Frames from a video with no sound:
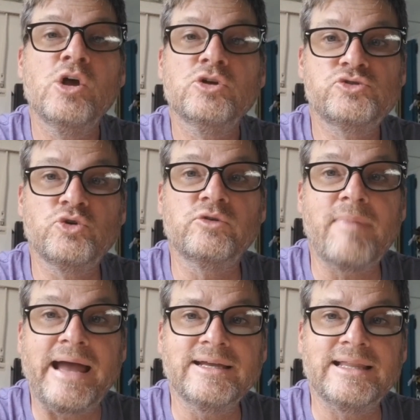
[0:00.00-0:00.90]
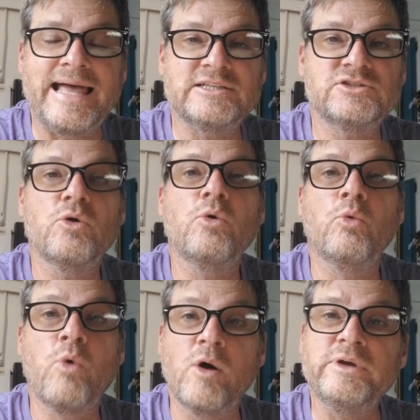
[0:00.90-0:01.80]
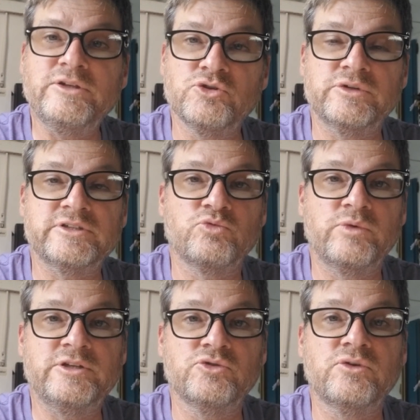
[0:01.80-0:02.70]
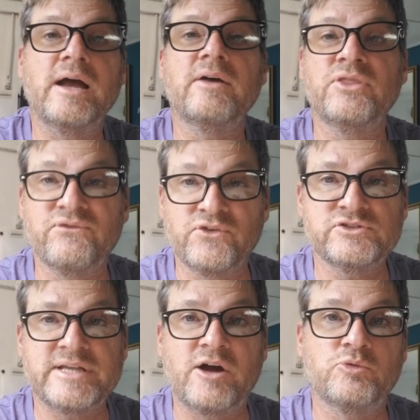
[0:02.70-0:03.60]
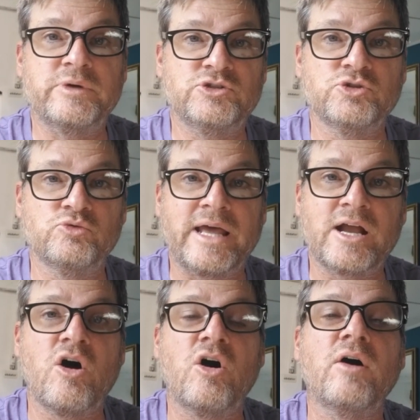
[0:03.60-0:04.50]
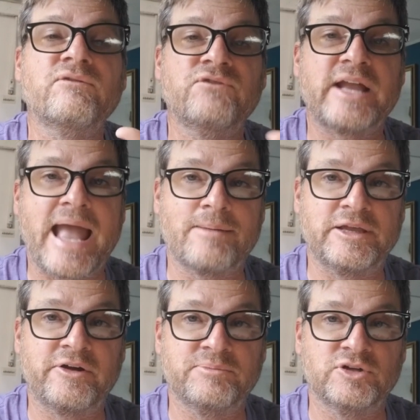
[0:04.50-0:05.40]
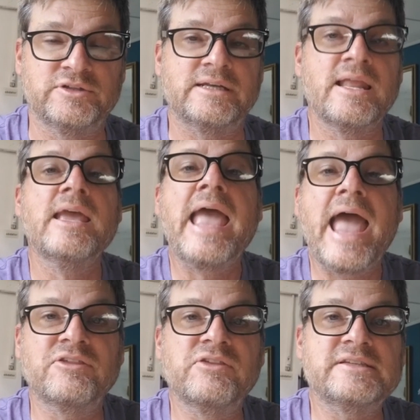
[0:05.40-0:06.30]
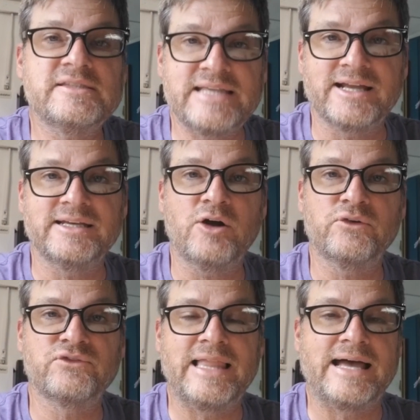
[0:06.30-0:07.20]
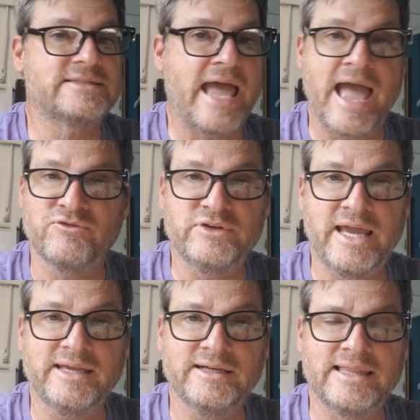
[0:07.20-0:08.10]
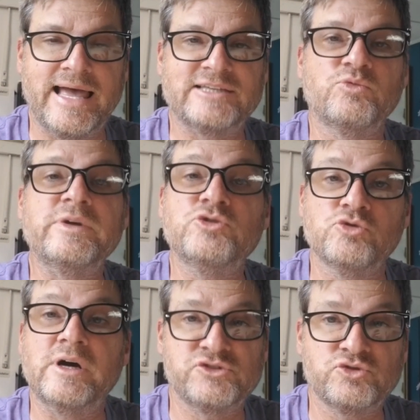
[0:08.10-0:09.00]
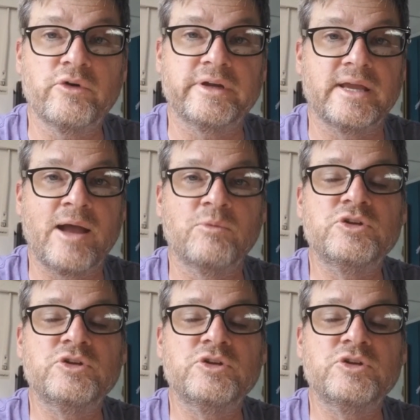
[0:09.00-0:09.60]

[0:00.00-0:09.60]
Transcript: So in my class, what we do is the first hour, we do what I call vocabulary building. And then the second hour of class, every day in class, we do a story, and we